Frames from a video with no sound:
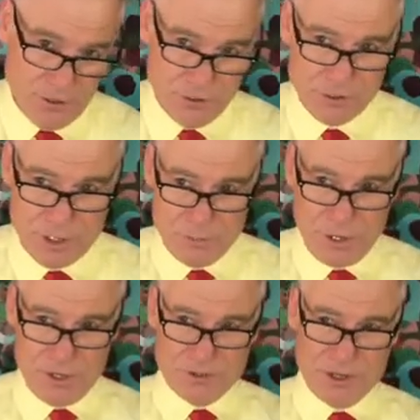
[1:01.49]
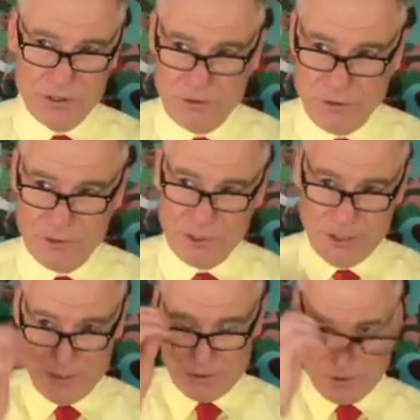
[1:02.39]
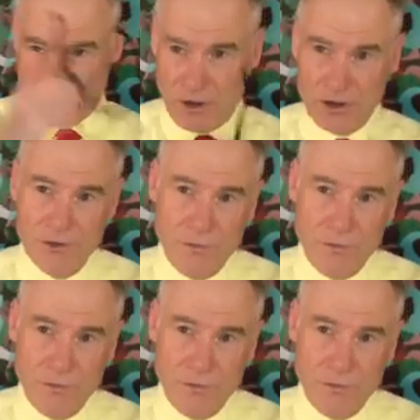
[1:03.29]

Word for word: Good timber does not grow with ease, the stronger the